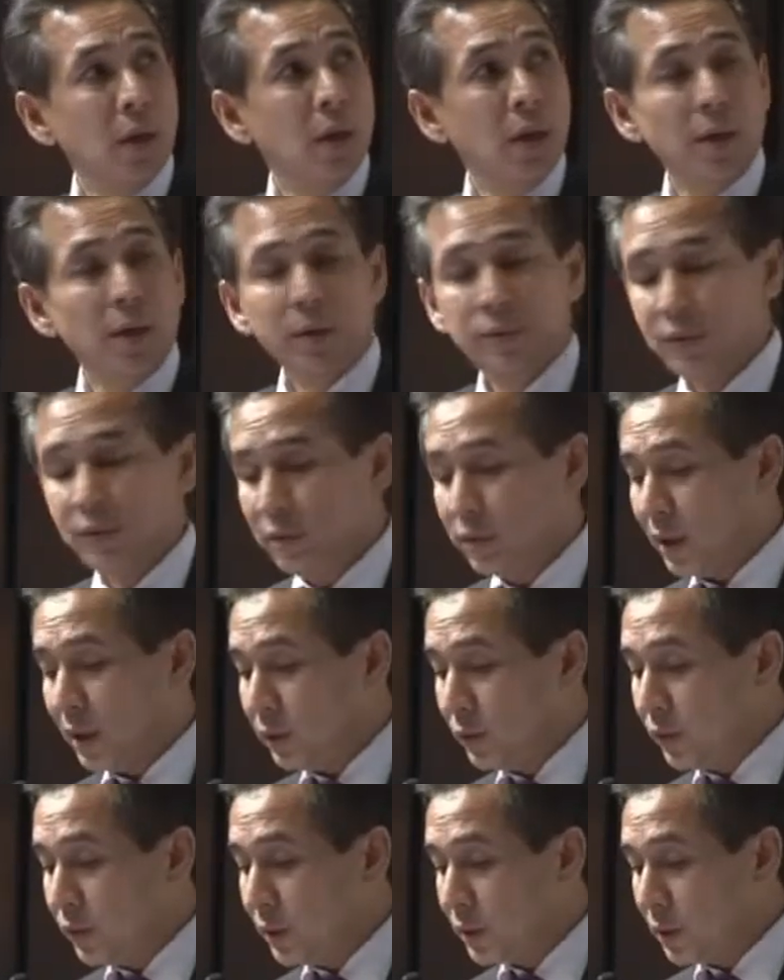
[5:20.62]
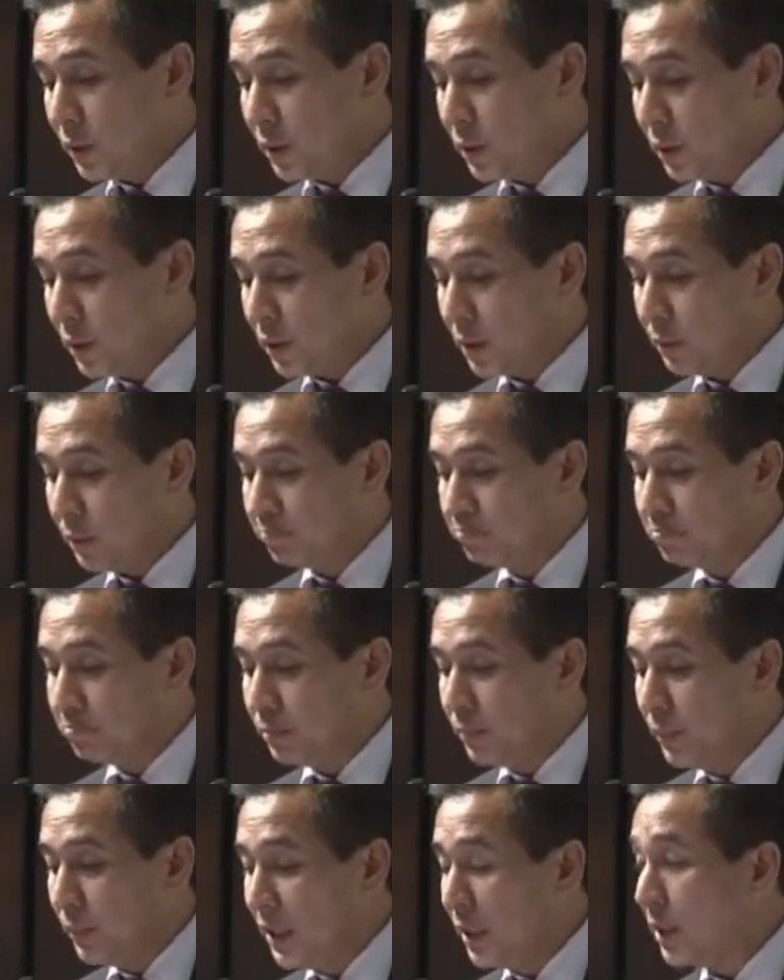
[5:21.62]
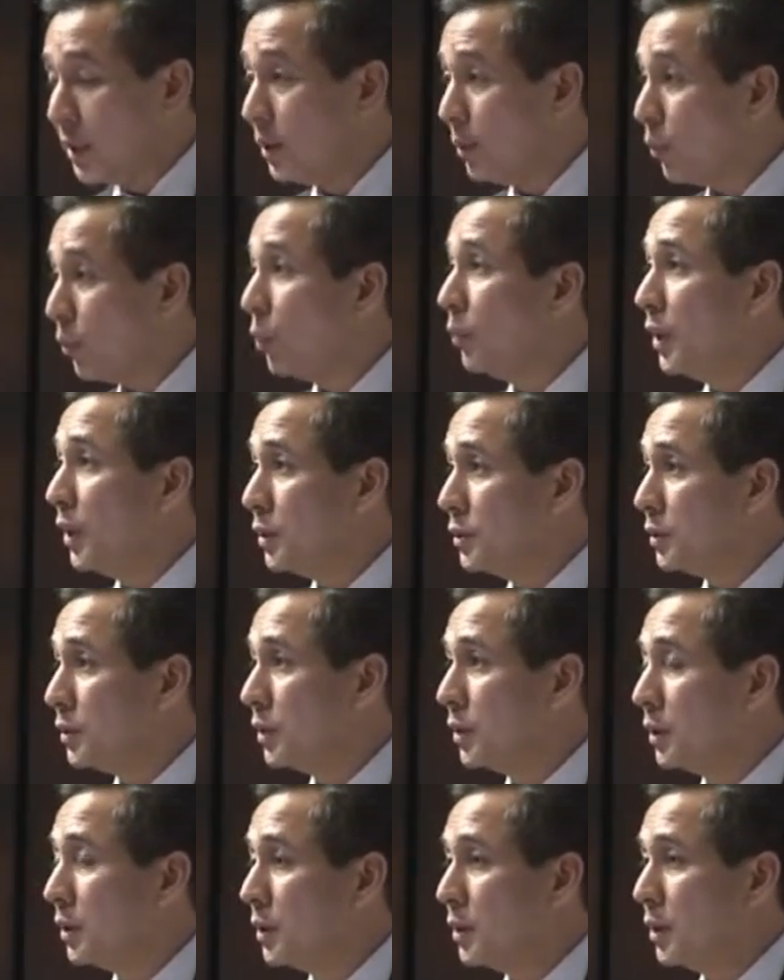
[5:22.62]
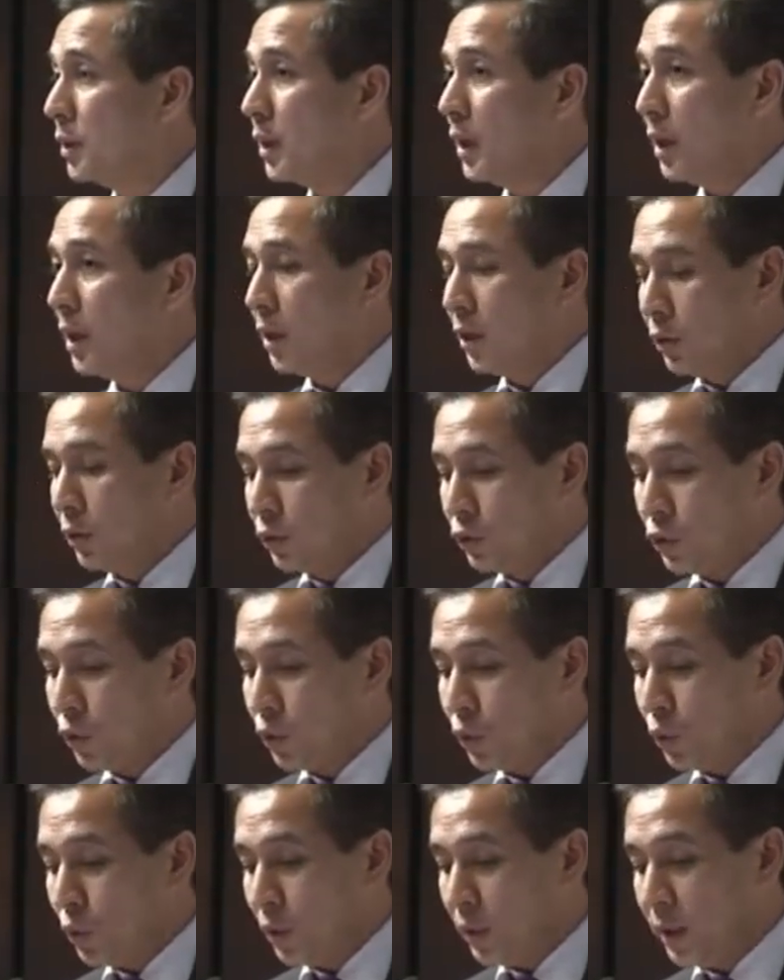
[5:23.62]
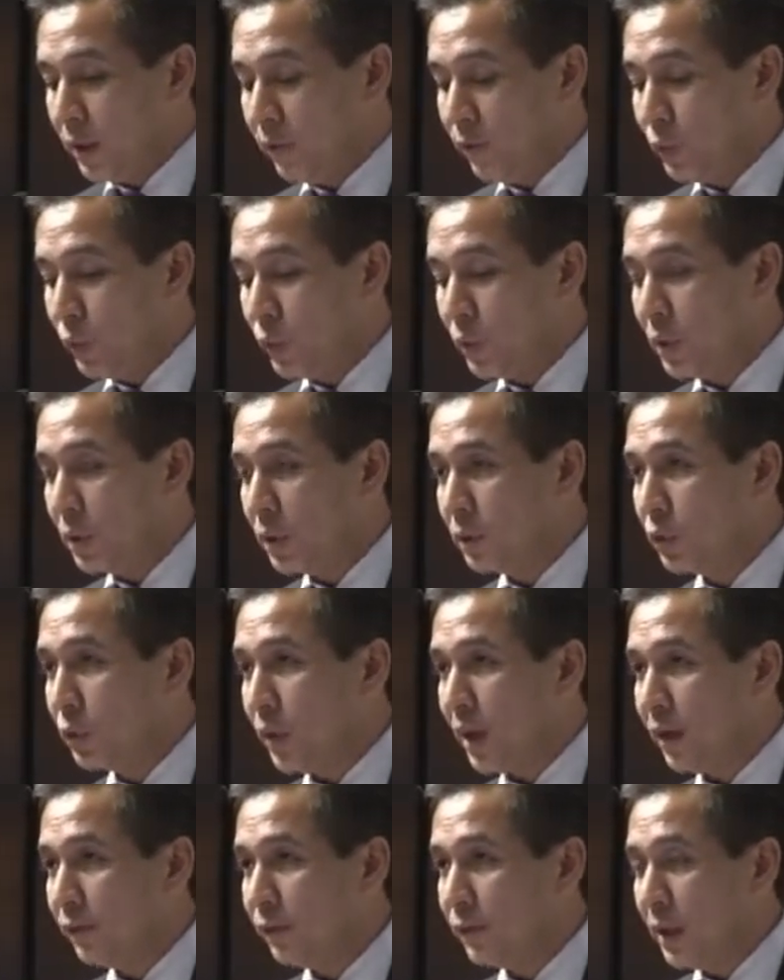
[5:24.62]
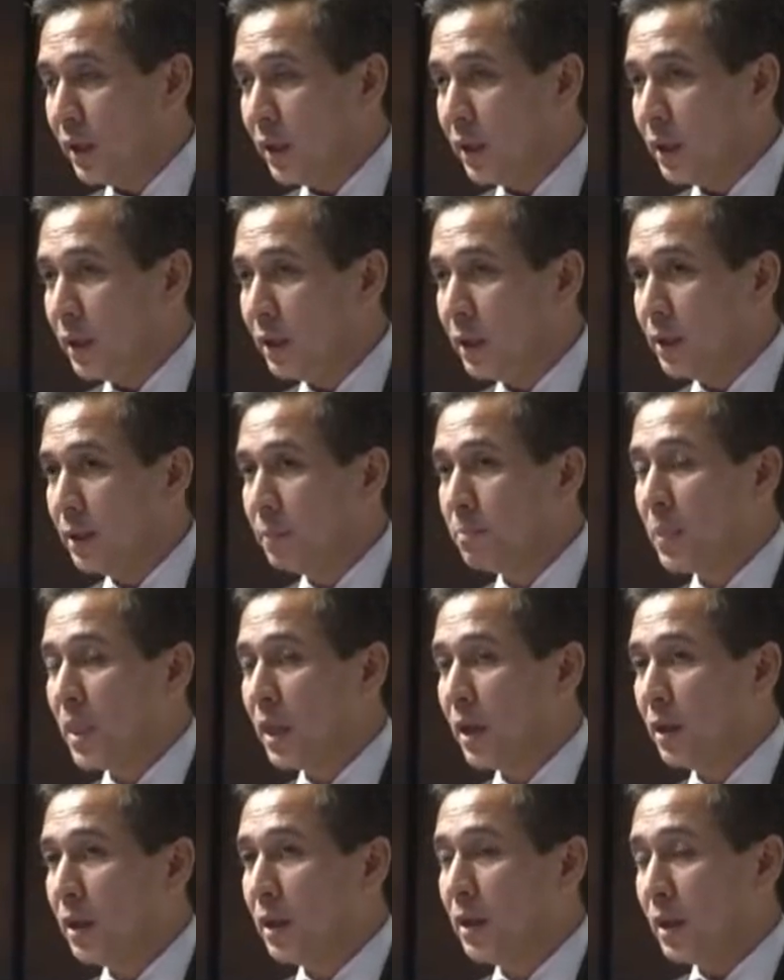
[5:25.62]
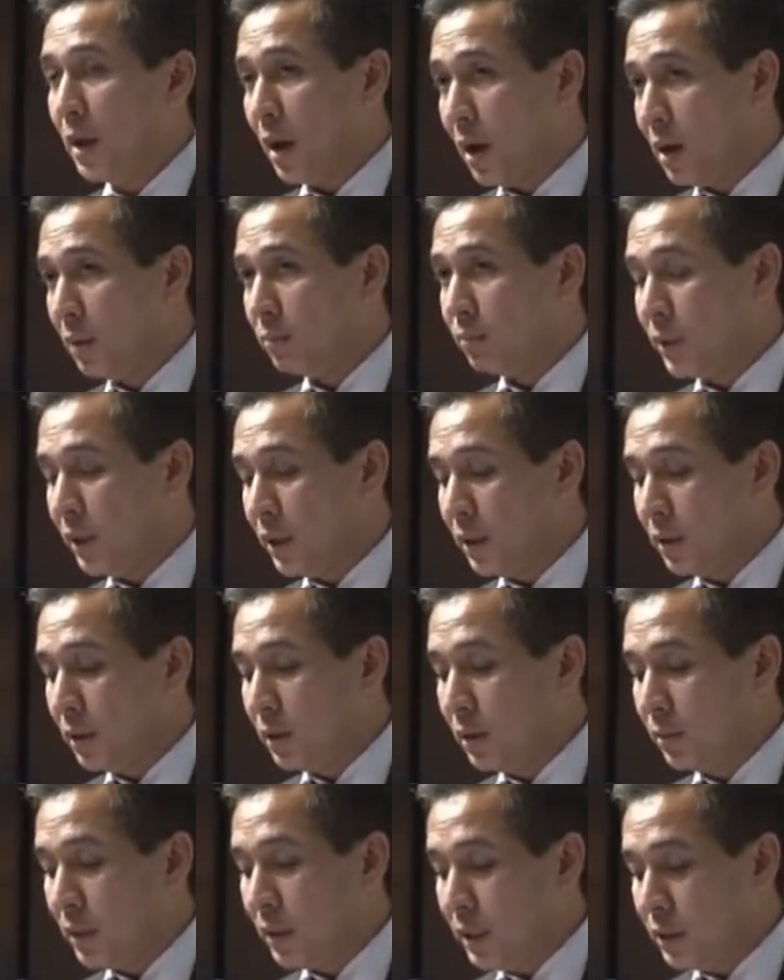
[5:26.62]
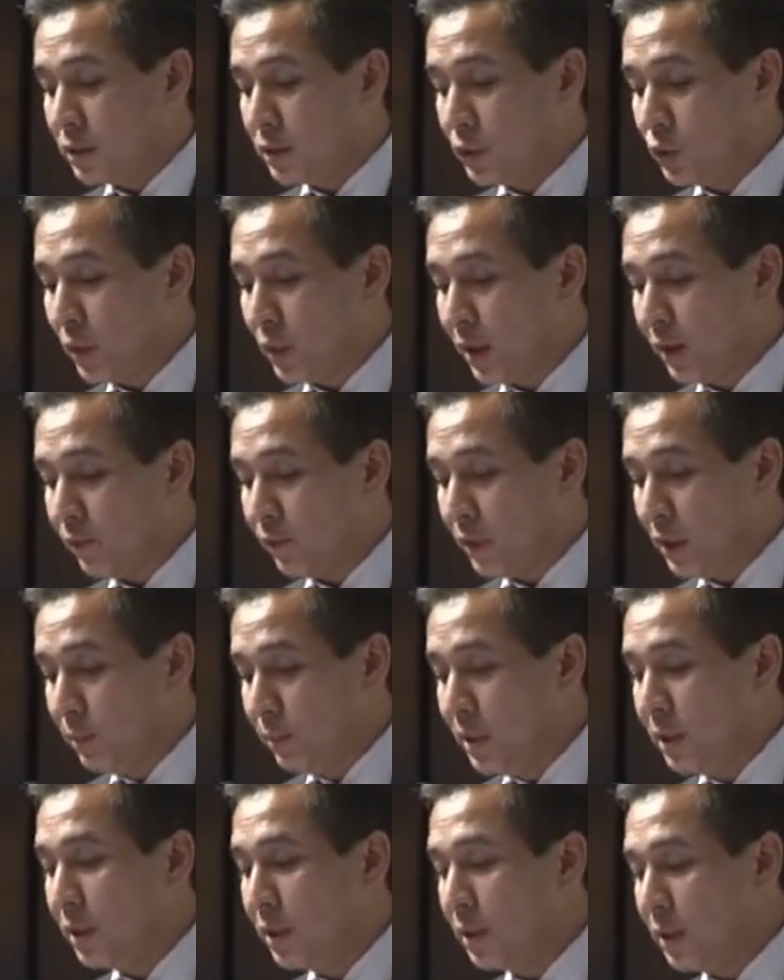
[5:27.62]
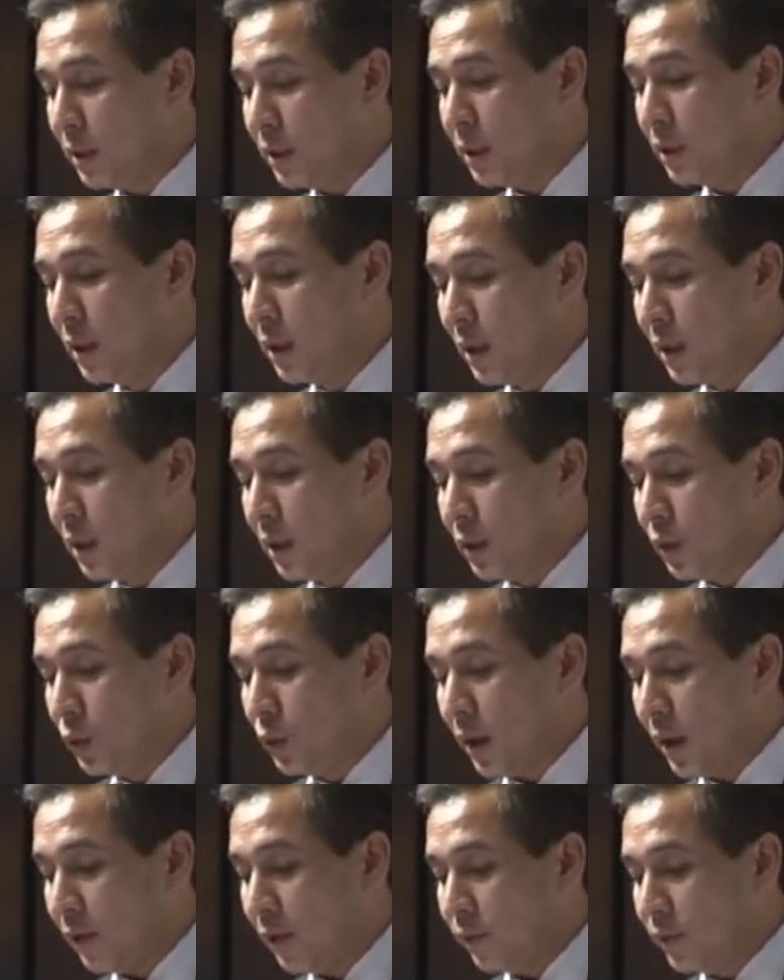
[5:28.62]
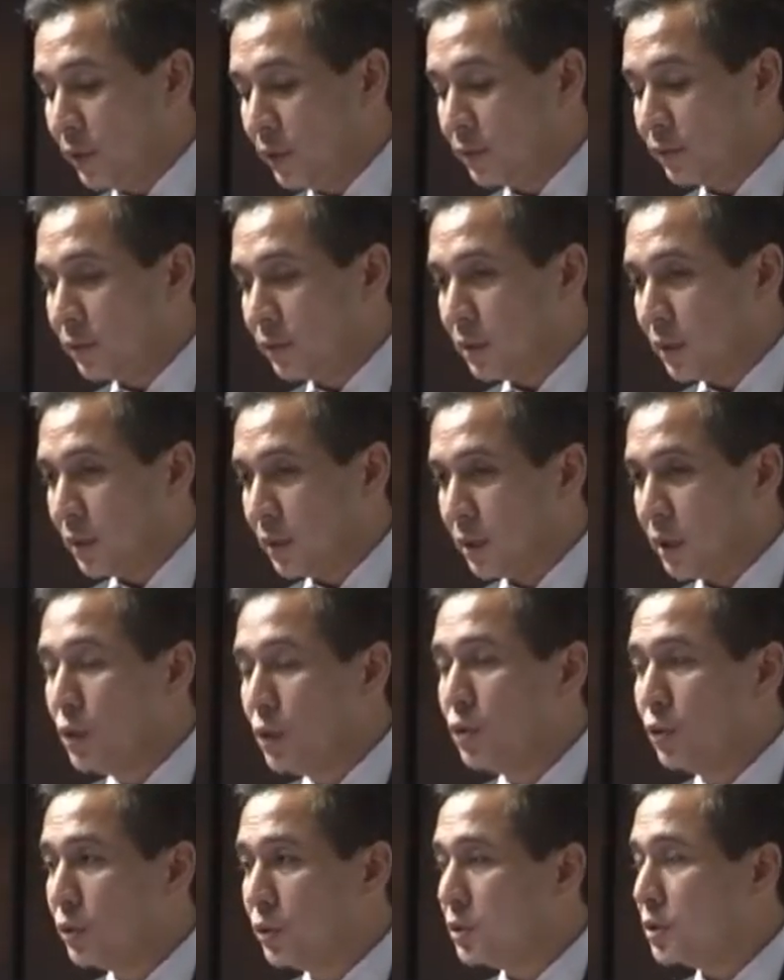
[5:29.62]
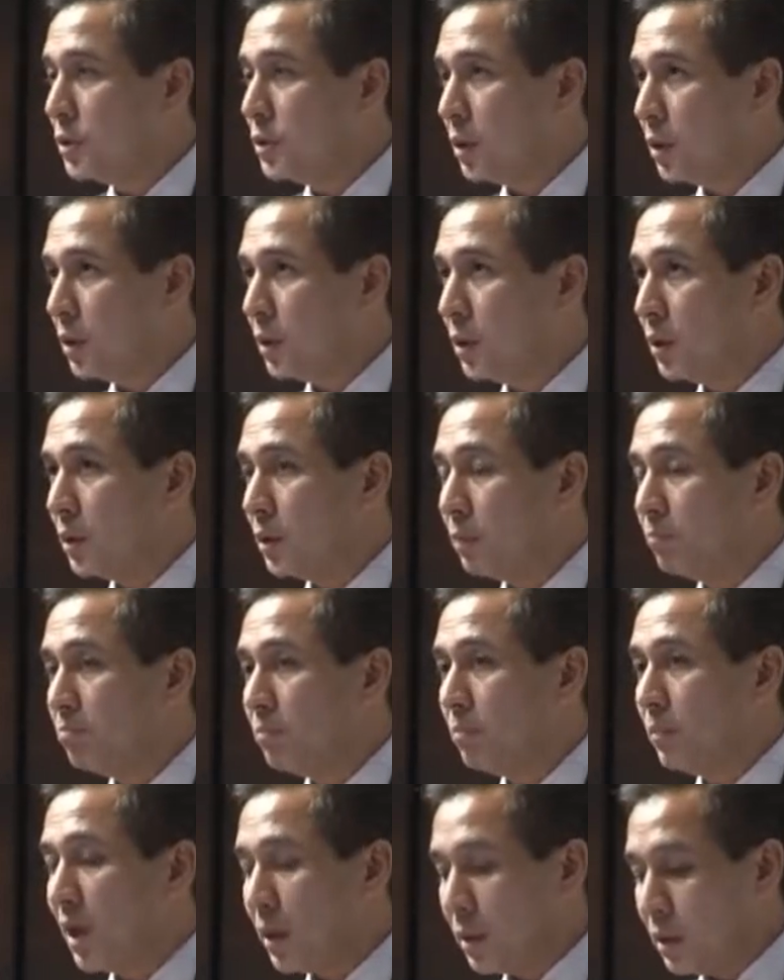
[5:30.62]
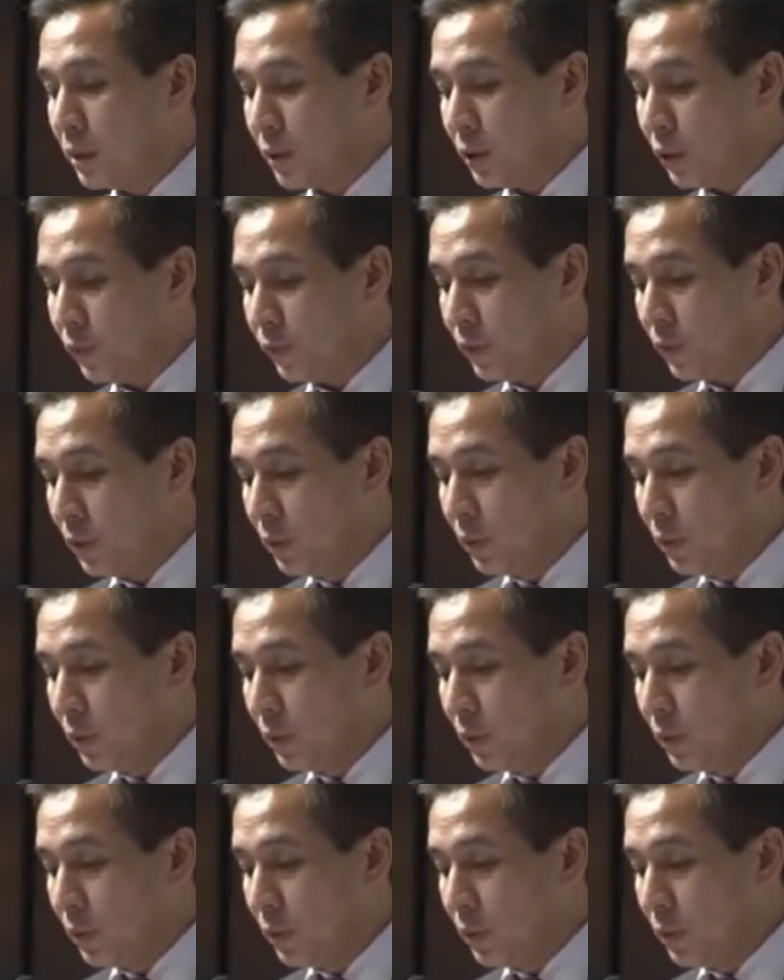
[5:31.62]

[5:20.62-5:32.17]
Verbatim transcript: uh, 600 um, million population. So if you were to have a, a, a hub in uh, Malaysia, you have immediately, you have this uh, huge market of